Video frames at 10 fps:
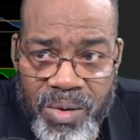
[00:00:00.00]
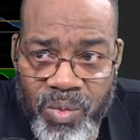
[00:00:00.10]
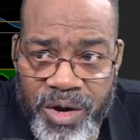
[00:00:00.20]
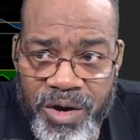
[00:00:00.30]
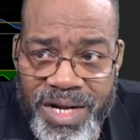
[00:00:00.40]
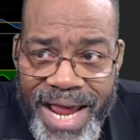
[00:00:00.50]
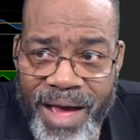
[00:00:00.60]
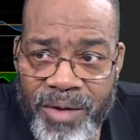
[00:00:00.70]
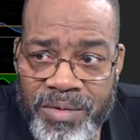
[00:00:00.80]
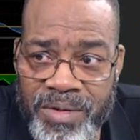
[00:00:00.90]
We are
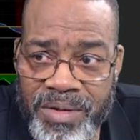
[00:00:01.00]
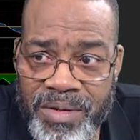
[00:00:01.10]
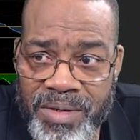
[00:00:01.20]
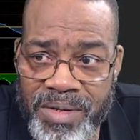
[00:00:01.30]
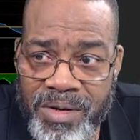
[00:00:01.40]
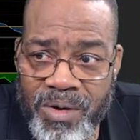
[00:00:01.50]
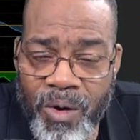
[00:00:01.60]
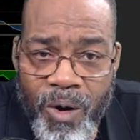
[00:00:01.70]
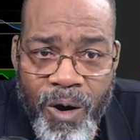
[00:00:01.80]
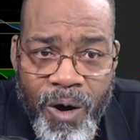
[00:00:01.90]
down.
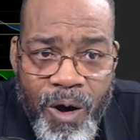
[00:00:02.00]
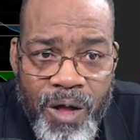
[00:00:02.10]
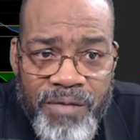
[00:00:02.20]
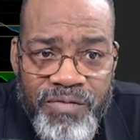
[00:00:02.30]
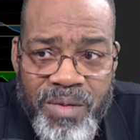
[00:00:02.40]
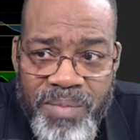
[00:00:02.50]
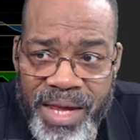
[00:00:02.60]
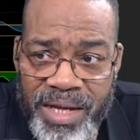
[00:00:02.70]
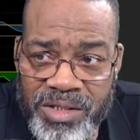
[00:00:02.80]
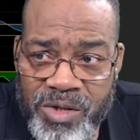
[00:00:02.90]
All of them
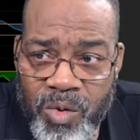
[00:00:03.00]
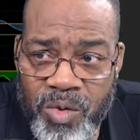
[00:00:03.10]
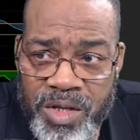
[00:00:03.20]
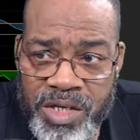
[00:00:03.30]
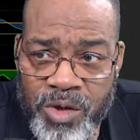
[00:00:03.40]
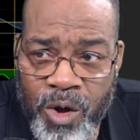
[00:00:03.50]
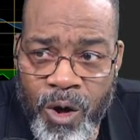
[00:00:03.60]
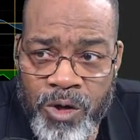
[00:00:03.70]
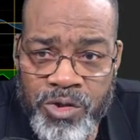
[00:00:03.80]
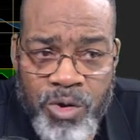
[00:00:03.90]
make it so. This
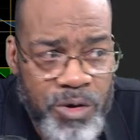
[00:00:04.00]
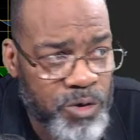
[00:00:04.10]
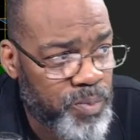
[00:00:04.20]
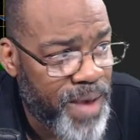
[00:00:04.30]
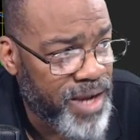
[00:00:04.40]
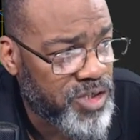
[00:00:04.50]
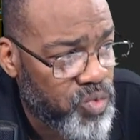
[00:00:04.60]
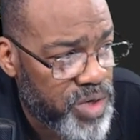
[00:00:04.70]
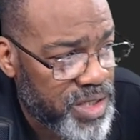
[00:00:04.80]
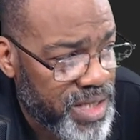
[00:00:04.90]
also goes back to
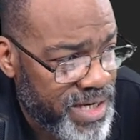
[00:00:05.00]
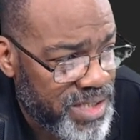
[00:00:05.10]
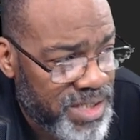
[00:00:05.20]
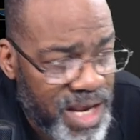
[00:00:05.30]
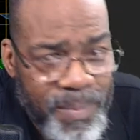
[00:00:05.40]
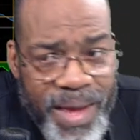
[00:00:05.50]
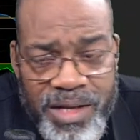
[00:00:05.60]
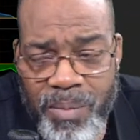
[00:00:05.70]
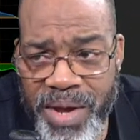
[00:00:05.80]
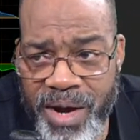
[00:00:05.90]
what Lee said about
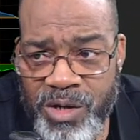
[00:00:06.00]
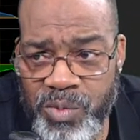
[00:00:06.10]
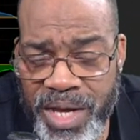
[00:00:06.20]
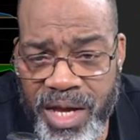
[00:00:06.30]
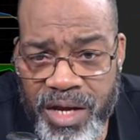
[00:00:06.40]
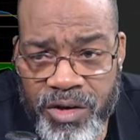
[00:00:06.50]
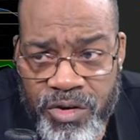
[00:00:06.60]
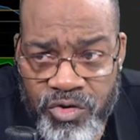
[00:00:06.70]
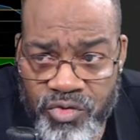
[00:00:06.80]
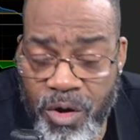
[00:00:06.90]
the Bears being in
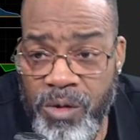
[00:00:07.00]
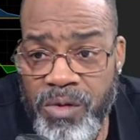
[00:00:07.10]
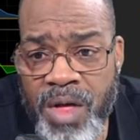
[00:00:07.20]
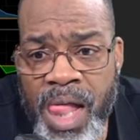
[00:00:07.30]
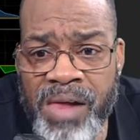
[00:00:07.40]
control.